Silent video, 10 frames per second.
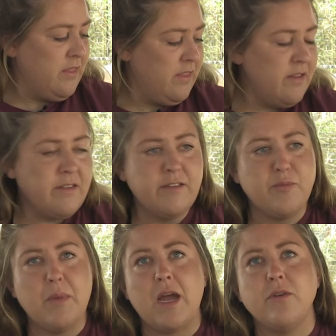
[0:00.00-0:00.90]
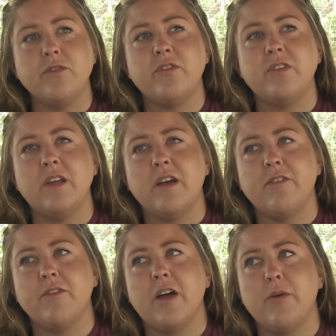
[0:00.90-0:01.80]
This is Mouse that
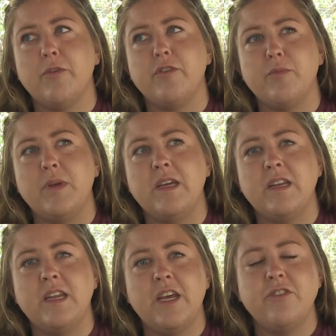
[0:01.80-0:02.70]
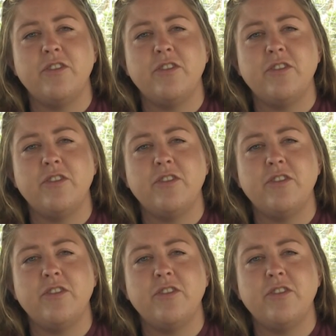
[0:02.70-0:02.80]
I've got with me today.